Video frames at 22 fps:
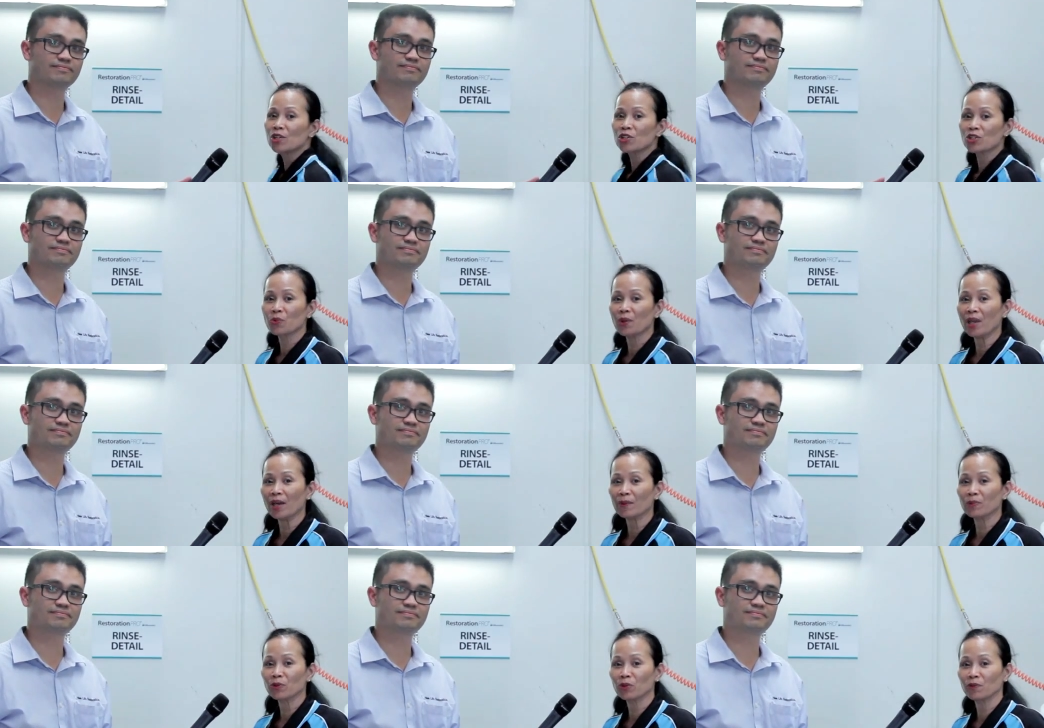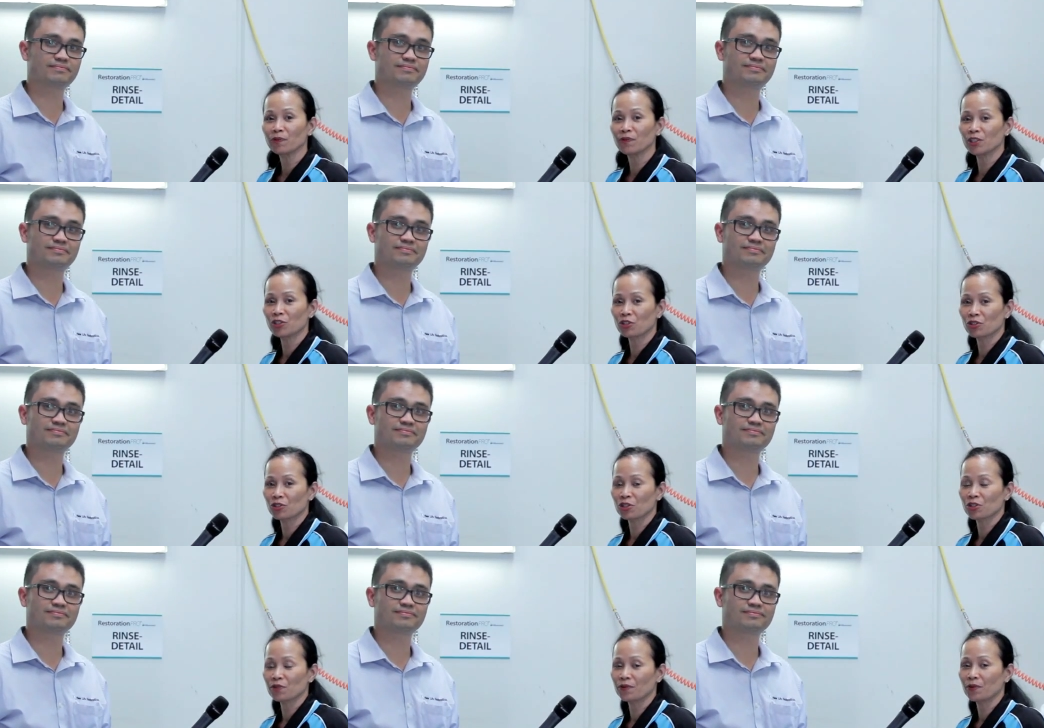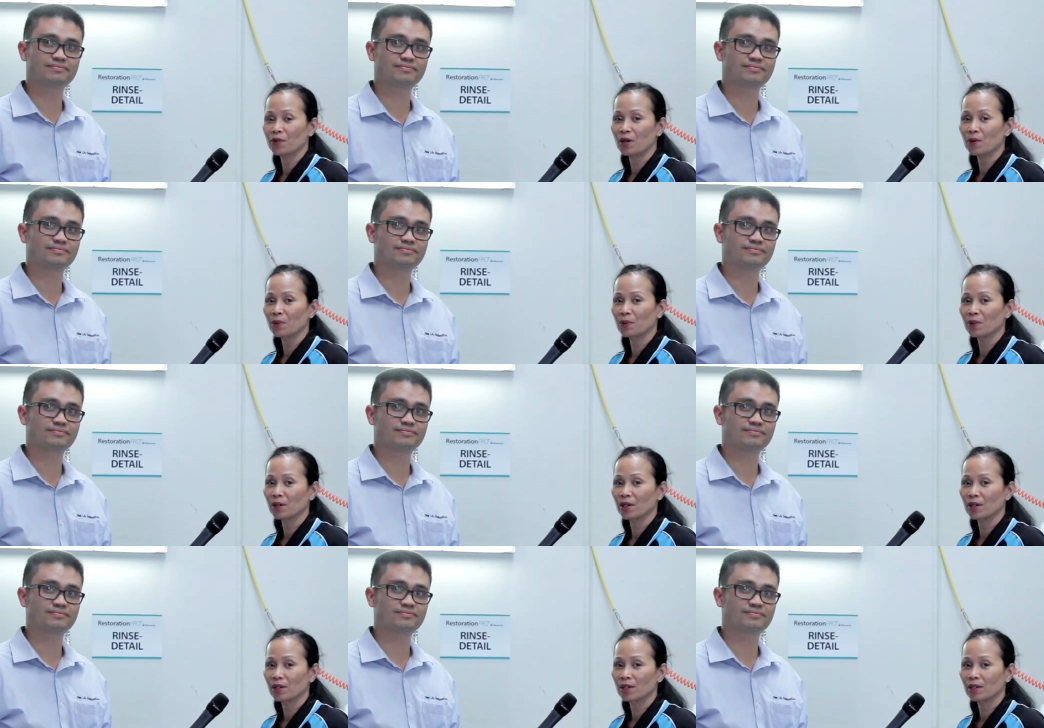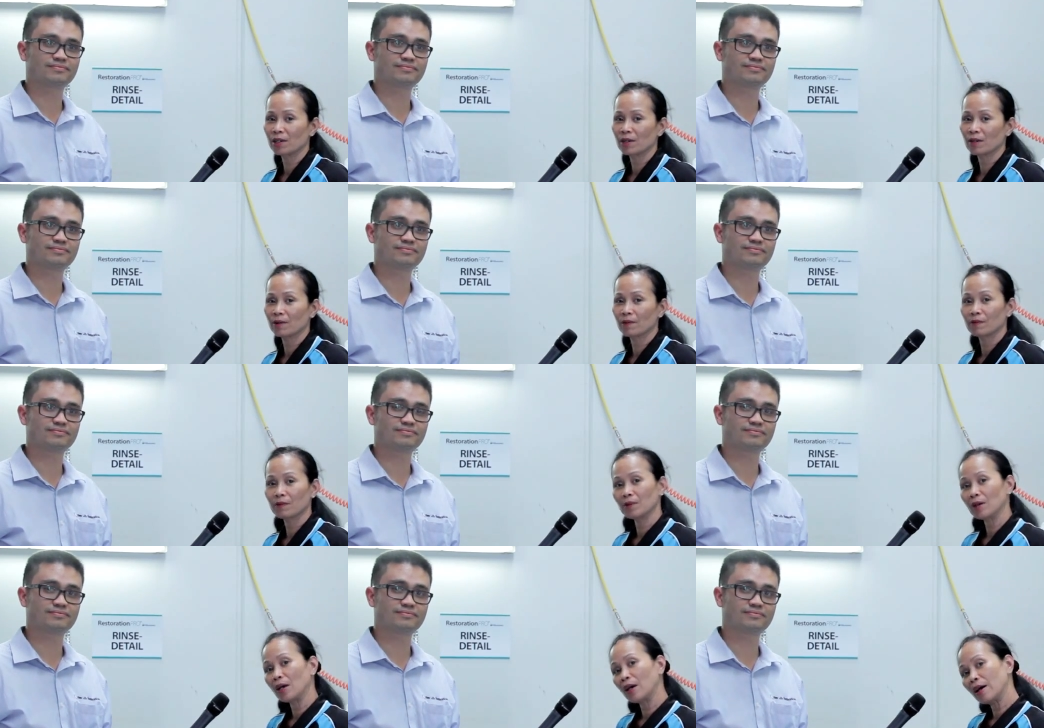Speaker 1: So we have two features for our
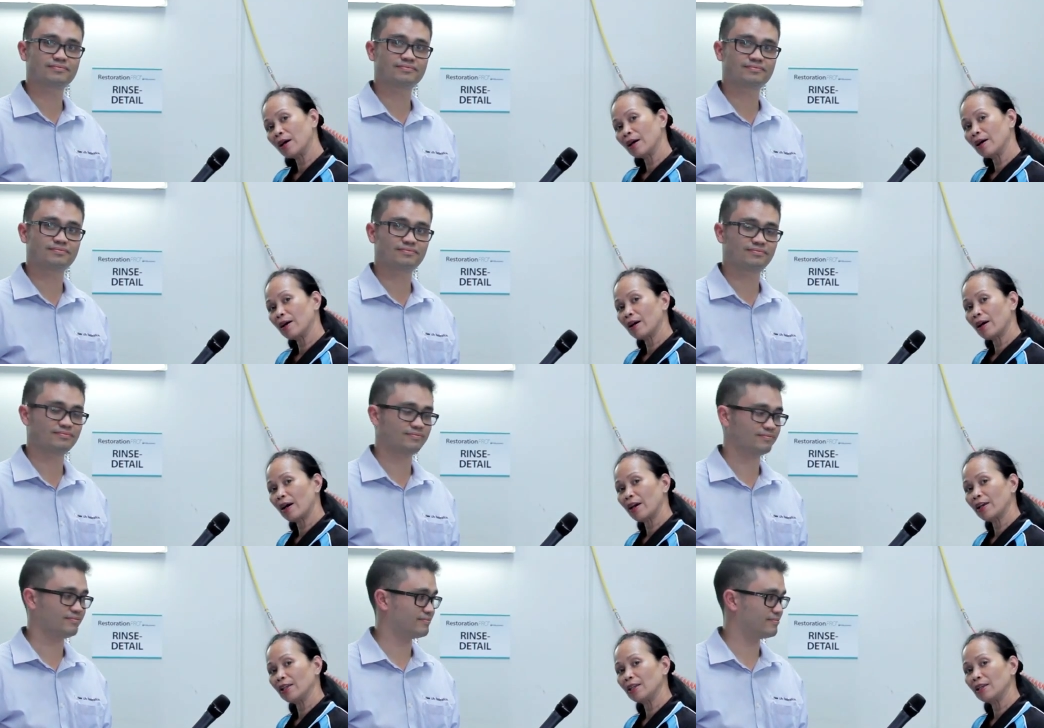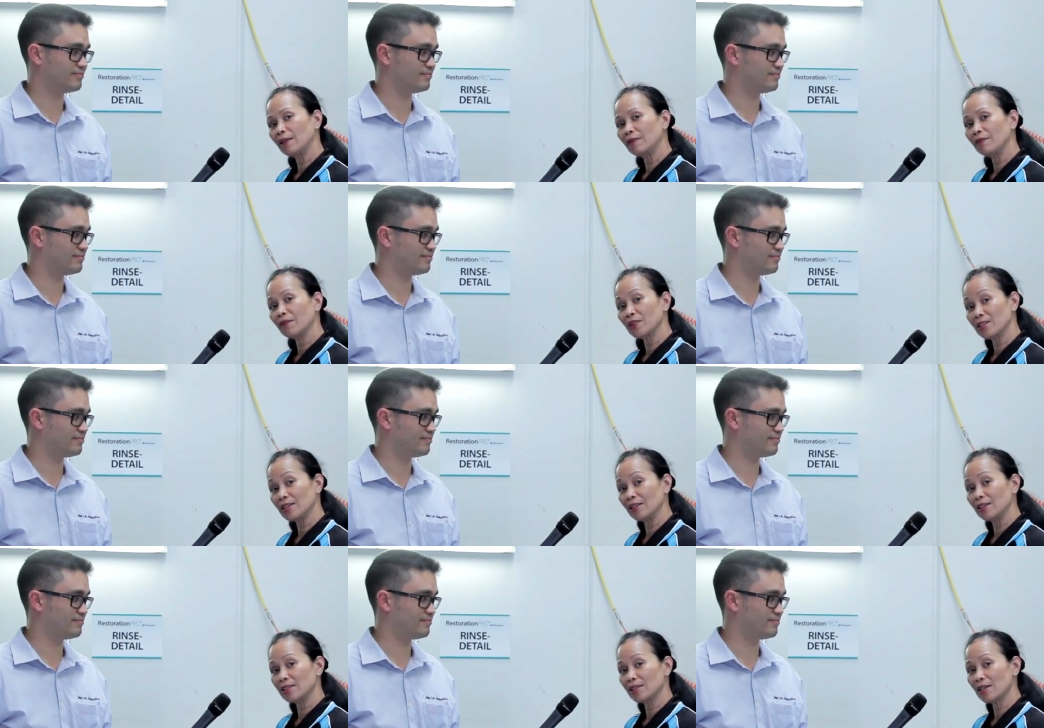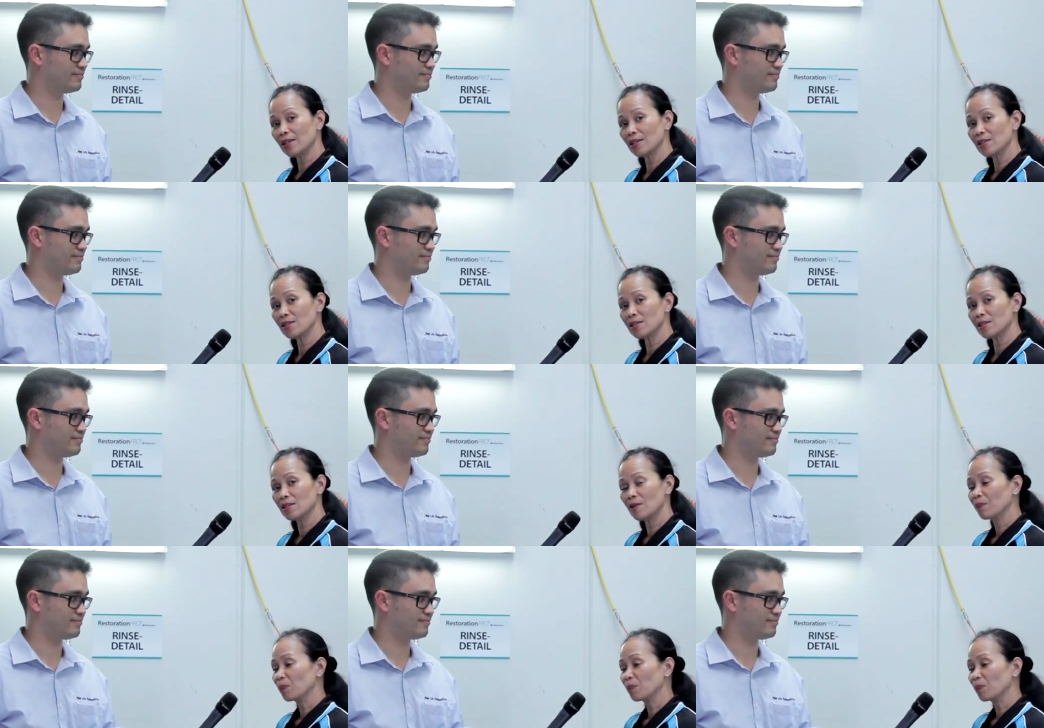uh, ironing facilities.